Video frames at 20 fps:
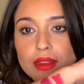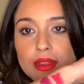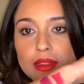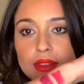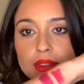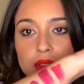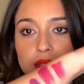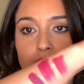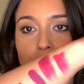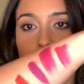
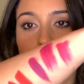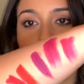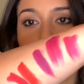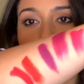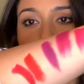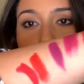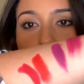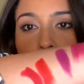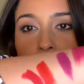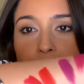this is
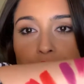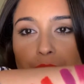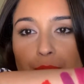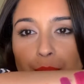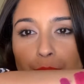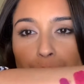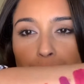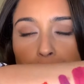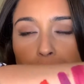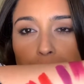very
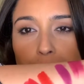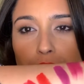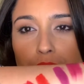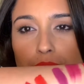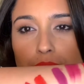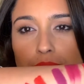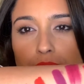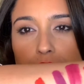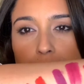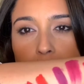
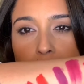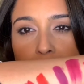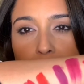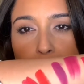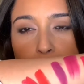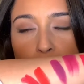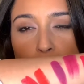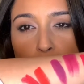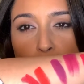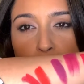like
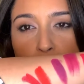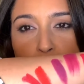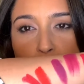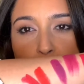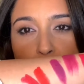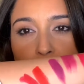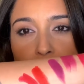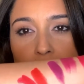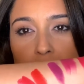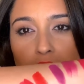bluish
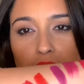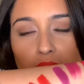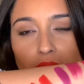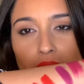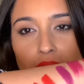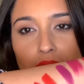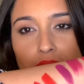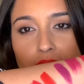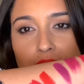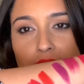red and
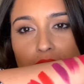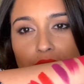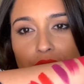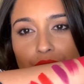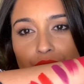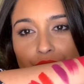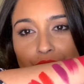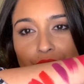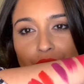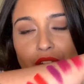this is
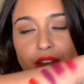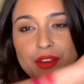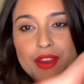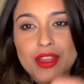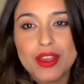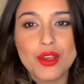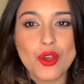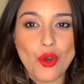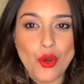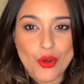very
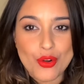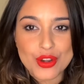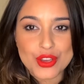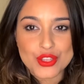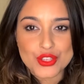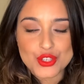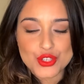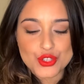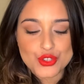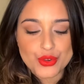
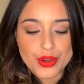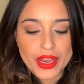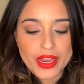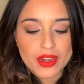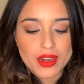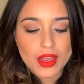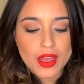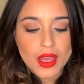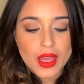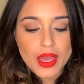orangish red.
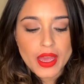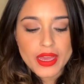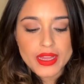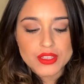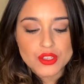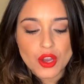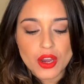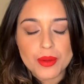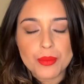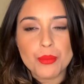It's
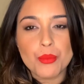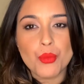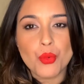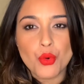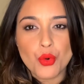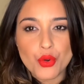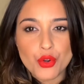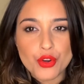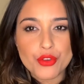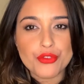got
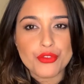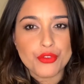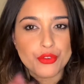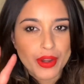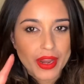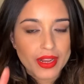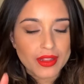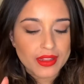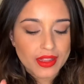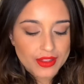more of
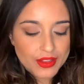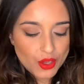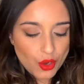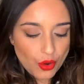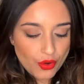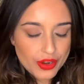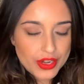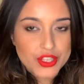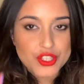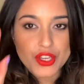red than the
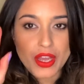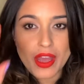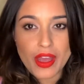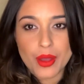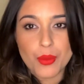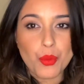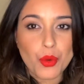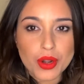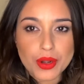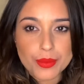orange. I
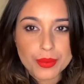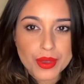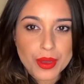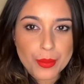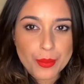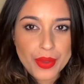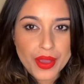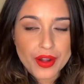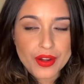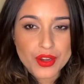want to
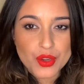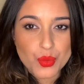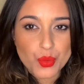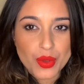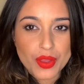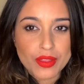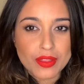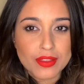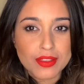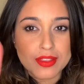compare it with
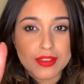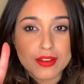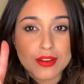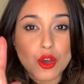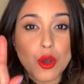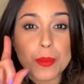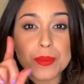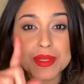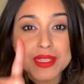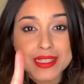the
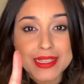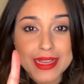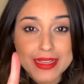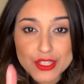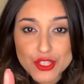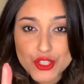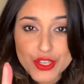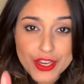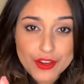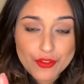Obsessed
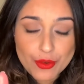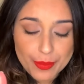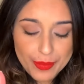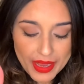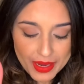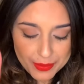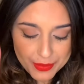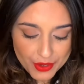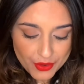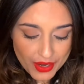shade from
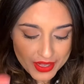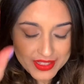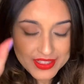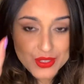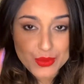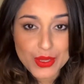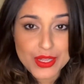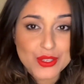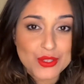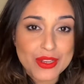PatMcGrath as
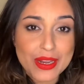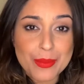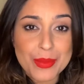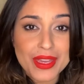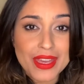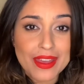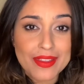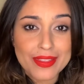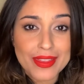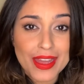well. So let me
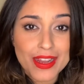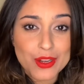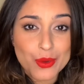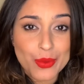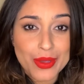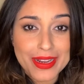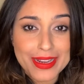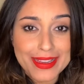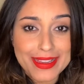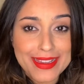get that
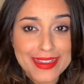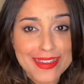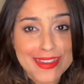quickly.